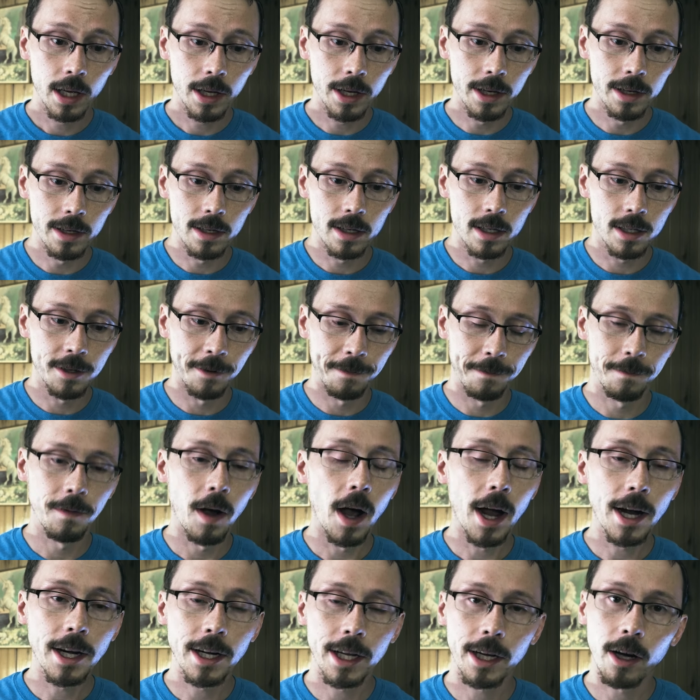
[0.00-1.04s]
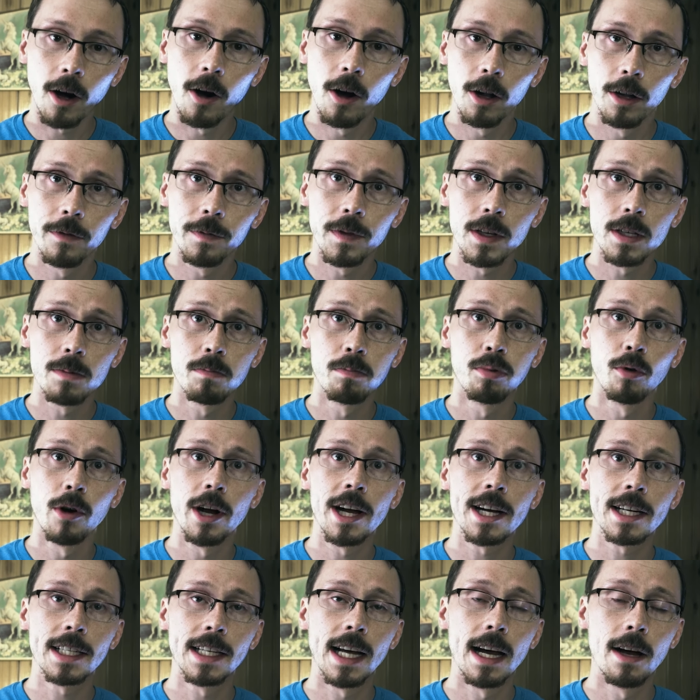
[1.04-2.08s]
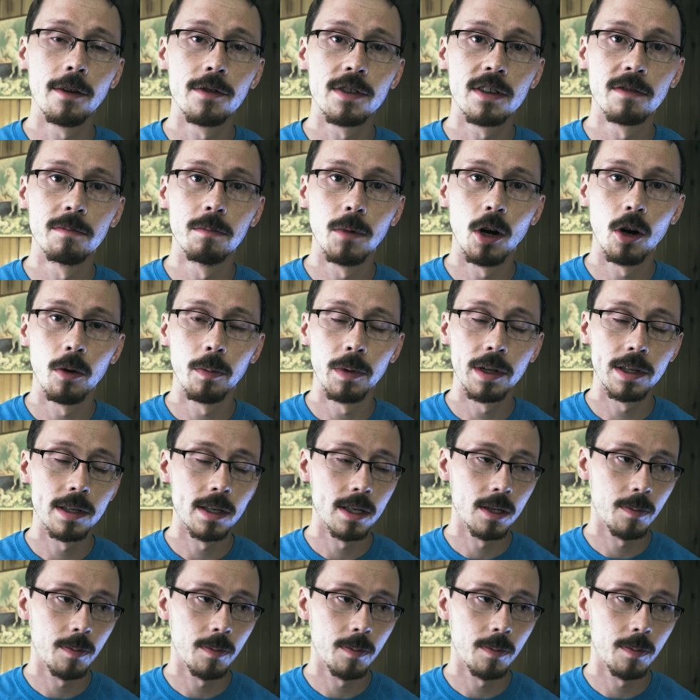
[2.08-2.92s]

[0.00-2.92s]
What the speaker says: is defining all of these breakdowns of moments,